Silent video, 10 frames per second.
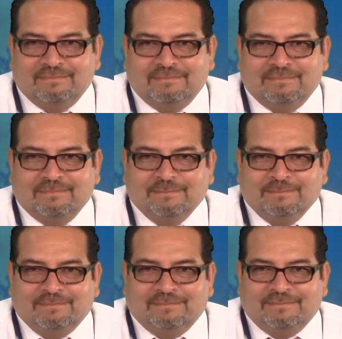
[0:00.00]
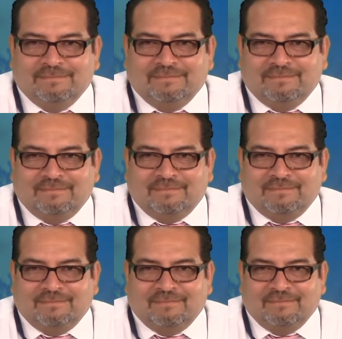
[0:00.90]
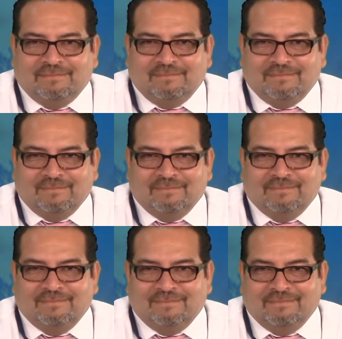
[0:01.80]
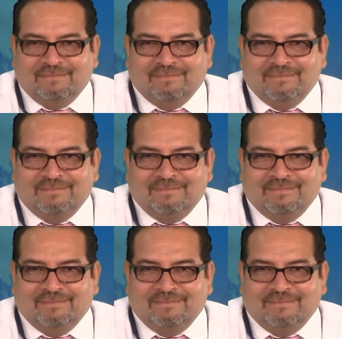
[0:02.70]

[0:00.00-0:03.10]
The person shown says nothing.